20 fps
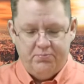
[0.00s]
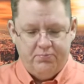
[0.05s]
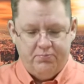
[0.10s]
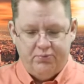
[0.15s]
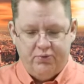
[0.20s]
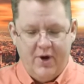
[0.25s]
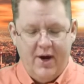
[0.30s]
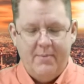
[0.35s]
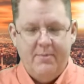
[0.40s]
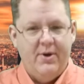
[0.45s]

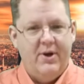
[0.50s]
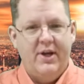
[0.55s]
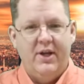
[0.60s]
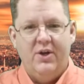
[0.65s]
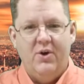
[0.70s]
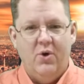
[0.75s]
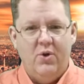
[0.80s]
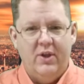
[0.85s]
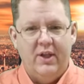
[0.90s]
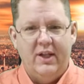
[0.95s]
primary
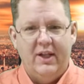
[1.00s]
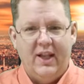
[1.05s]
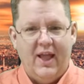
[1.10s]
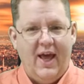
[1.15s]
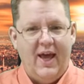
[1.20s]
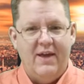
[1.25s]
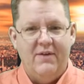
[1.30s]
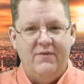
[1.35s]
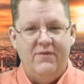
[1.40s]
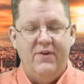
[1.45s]
goal in
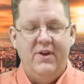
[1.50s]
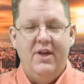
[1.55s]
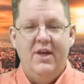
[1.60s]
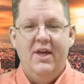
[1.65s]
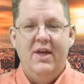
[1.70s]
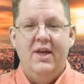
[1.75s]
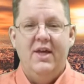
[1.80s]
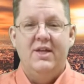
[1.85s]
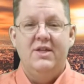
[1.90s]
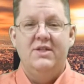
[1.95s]
life
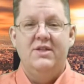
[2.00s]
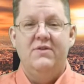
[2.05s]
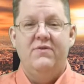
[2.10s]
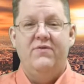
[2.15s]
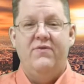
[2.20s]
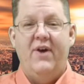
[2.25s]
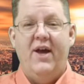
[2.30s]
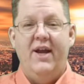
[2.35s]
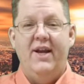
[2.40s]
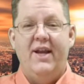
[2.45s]
is to
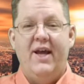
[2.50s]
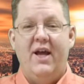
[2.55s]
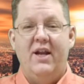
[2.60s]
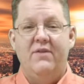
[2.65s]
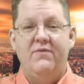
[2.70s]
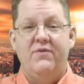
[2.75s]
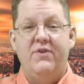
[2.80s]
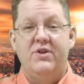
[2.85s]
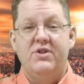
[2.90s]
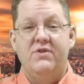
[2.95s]
find out
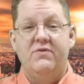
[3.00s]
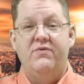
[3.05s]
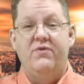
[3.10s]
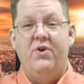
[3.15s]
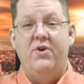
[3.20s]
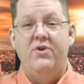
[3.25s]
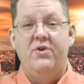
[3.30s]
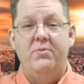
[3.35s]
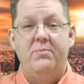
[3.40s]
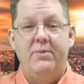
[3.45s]
if there's a
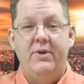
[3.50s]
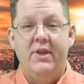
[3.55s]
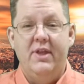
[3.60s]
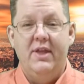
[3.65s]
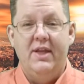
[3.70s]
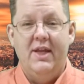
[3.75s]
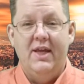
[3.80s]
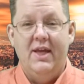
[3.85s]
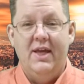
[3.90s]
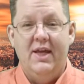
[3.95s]

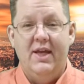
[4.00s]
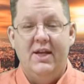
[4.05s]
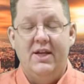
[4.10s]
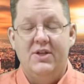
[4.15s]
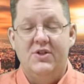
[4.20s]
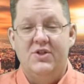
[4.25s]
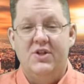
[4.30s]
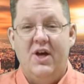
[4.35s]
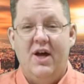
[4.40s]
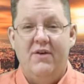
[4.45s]
vulnerability in
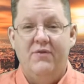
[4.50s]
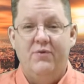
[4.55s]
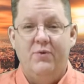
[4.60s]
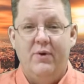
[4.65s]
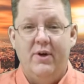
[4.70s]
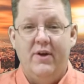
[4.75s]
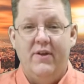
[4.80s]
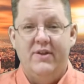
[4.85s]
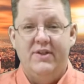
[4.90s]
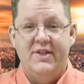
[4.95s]
the
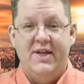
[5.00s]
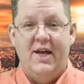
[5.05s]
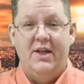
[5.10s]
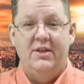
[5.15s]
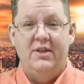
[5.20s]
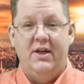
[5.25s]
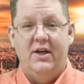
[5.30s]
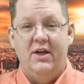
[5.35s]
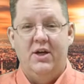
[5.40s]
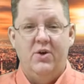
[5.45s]
software that's
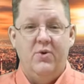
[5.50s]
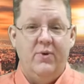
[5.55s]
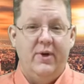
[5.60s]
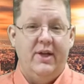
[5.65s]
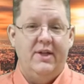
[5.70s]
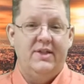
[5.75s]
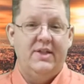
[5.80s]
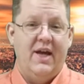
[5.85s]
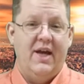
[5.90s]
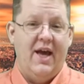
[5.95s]
out there.
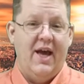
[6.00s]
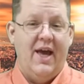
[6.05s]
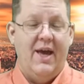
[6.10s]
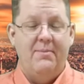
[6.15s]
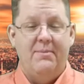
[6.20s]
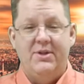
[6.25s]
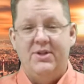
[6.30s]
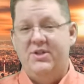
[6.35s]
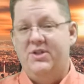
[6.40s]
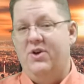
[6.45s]

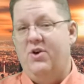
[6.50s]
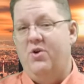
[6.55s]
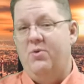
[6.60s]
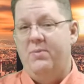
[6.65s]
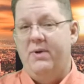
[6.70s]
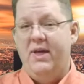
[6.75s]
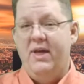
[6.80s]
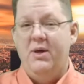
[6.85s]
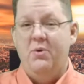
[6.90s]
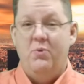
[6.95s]
QuickTime,
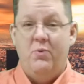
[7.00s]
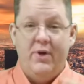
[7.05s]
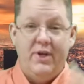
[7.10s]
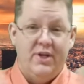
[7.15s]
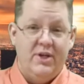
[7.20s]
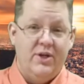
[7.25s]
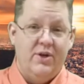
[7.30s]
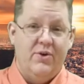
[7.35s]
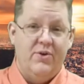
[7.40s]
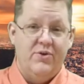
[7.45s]
Adobe,
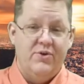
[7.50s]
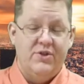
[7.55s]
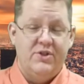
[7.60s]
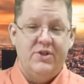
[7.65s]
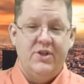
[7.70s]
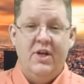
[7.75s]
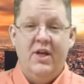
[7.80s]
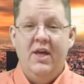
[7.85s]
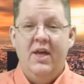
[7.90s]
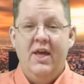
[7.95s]

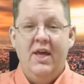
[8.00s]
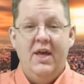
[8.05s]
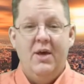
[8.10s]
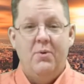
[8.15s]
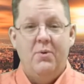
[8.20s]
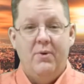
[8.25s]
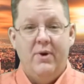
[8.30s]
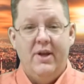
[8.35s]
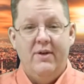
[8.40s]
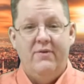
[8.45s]
Windows,
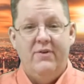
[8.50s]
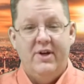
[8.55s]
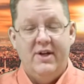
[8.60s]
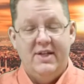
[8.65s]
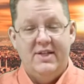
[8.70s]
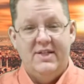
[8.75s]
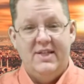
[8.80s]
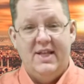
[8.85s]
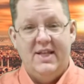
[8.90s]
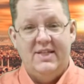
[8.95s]
whatever it
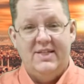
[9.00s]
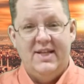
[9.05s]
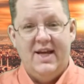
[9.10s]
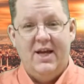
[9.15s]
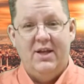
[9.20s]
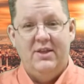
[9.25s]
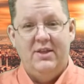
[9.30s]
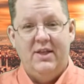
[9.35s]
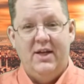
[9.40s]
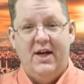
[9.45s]
is that's
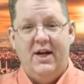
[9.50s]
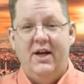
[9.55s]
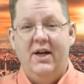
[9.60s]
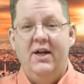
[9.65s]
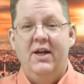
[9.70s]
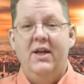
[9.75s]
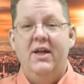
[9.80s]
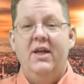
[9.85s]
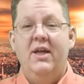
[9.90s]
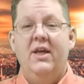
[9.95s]
out there.
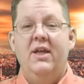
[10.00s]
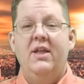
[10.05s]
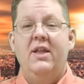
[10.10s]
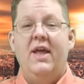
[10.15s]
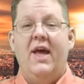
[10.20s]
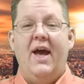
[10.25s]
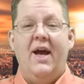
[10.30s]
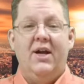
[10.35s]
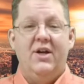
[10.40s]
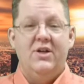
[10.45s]

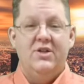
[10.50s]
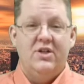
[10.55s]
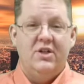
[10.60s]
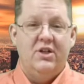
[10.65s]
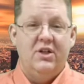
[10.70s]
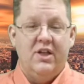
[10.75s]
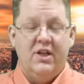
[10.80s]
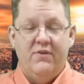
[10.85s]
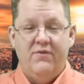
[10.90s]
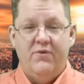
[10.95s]
Hackers are
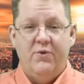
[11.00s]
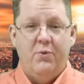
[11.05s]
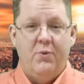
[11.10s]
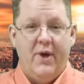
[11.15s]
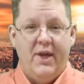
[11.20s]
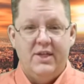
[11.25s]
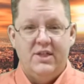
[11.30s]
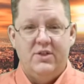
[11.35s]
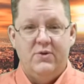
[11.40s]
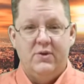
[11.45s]
looking for
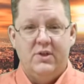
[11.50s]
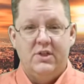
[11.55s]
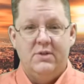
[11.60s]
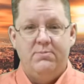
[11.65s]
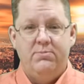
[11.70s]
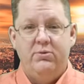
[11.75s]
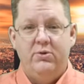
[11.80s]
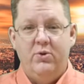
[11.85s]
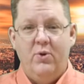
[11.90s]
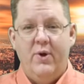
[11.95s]
ways to
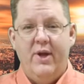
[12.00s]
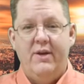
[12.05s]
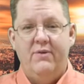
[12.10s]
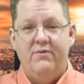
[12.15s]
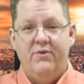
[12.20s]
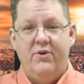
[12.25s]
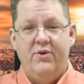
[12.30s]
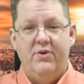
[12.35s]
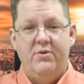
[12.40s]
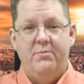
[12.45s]
exploit
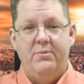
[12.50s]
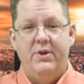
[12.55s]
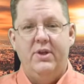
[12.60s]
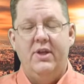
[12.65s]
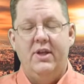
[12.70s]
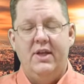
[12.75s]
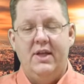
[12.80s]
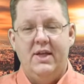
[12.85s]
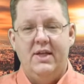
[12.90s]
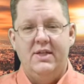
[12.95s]

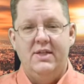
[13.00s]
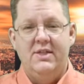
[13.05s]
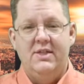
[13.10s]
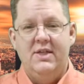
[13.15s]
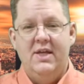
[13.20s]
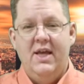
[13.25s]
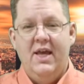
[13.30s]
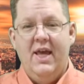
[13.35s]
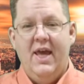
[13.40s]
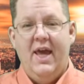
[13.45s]

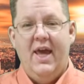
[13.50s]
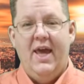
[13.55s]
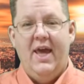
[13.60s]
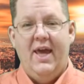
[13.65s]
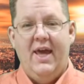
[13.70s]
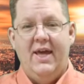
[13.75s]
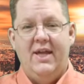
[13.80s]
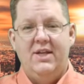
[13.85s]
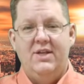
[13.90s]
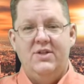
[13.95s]
vulnerabilities
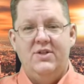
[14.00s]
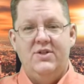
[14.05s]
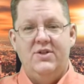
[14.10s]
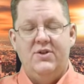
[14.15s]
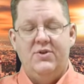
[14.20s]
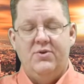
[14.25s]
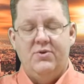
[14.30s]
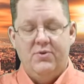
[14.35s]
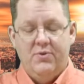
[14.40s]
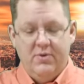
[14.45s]
and
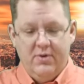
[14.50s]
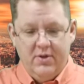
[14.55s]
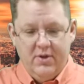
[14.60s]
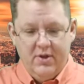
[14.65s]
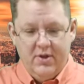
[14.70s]
to